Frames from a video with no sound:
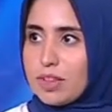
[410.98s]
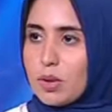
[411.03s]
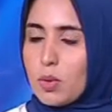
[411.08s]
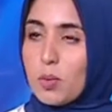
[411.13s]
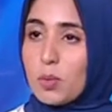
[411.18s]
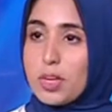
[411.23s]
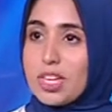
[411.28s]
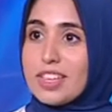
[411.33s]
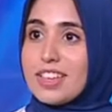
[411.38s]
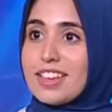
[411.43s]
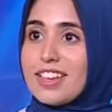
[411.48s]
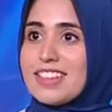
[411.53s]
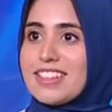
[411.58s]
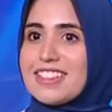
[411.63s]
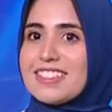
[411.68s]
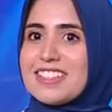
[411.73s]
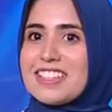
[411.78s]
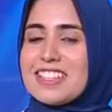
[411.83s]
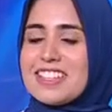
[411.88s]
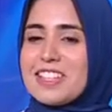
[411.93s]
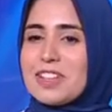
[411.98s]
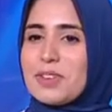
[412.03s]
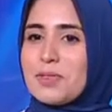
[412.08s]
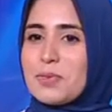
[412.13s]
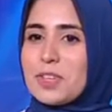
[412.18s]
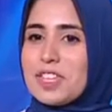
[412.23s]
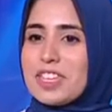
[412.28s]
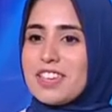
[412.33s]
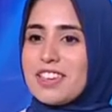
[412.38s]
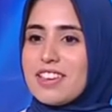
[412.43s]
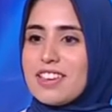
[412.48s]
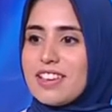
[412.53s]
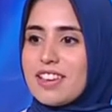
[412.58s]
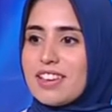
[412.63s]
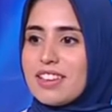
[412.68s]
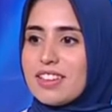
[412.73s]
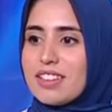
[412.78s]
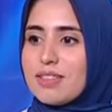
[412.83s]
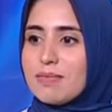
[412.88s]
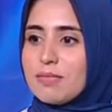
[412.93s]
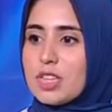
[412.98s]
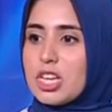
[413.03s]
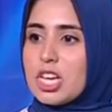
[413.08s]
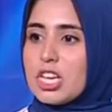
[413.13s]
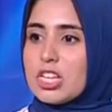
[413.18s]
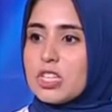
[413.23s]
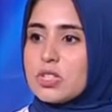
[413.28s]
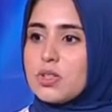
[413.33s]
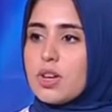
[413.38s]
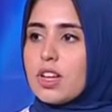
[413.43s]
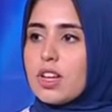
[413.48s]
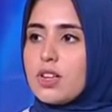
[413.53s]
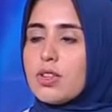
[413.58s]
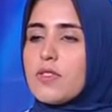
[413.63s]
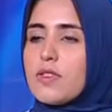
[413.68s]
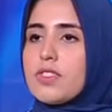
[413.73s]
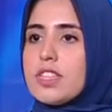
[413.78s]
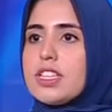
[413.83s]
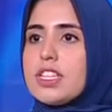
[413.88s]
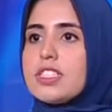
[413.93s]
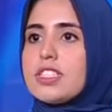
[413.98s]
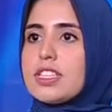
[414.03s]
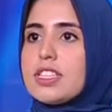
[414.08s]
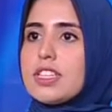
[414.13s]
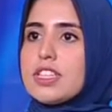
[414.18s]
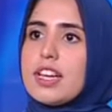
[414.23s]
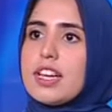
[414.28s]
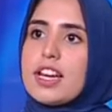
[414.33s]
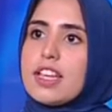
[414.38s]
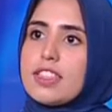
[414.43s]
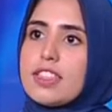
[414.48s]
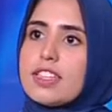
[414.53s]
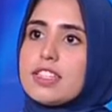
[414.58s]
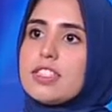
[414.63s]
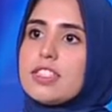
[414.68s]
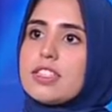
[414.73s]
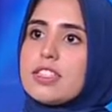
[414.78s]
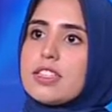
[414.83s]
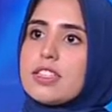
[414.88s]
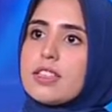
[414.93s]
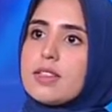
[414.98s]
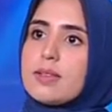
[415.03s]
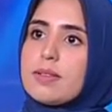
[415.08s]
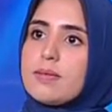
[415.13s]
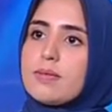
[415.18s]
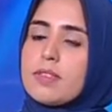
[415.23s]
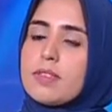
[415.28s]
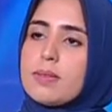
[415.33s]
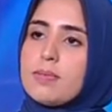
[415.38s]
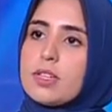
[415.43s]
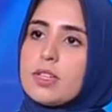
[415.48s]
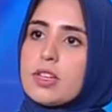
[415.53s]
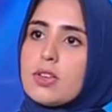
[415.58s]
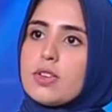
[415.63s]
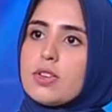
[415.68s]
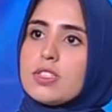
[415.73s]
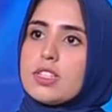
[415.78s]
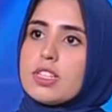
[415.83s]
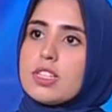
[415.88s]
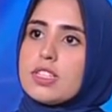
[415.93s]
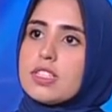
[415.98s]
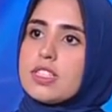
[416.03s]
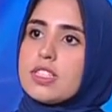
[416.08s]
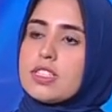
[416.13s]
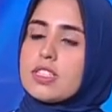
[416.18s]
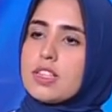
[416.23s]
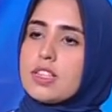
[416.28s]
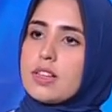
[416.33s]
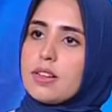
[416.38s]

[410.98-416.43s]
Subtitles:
week, and we do a lot of things at this because it is